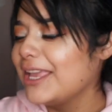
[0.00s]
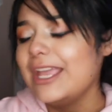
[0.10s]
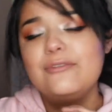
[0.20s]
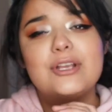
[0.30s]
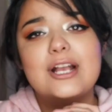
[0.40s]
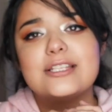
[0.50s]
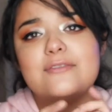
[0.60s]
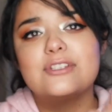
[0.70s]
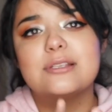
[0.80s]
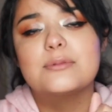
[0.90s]
If you guys
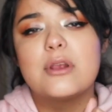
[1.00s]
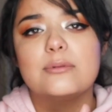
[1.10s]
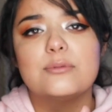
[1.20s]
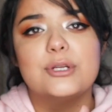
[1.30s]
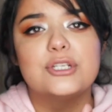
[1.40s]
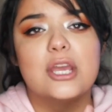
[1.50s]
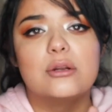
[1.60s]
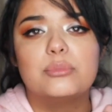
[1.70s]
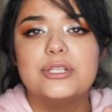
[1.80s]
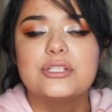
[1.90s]
haven't subscribed to my channel,
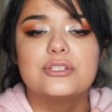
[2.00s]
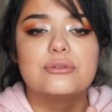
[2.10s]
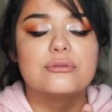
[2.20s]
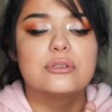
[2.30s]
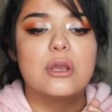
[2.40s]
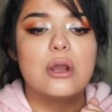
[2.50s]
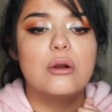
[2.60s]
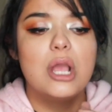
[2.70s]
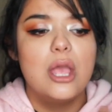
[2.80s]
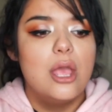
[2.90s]
please do
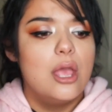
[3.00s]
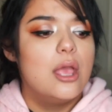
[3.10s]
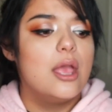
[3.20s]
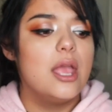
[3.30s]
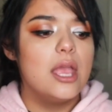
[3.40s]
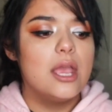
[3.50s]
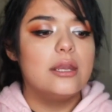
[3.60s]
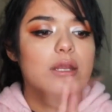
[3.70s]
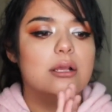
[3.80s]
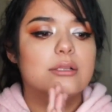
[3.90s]
so. And
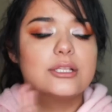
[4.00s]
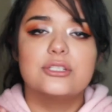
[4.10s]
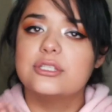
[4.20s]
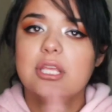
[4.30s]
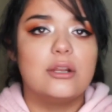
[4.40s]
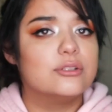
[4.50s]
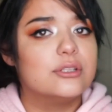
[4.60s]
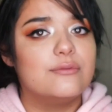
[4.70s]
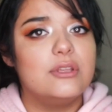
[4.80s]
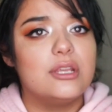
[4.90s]
let's just get on to the
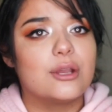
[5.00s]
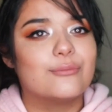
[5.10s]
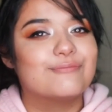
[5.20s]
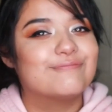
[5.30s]
video.